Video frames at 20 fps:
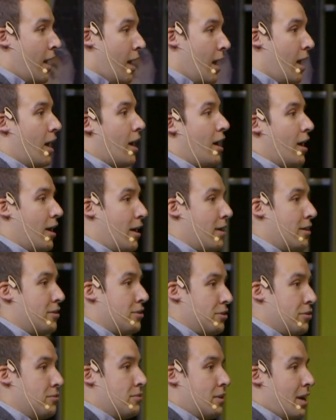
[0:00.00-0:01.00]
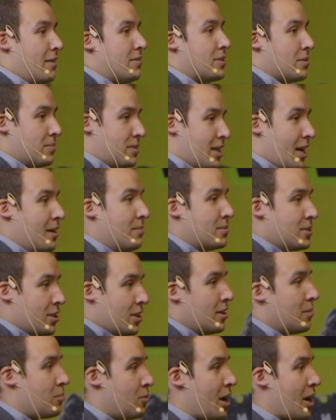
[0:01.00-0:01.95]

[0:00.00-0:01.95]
You have some time to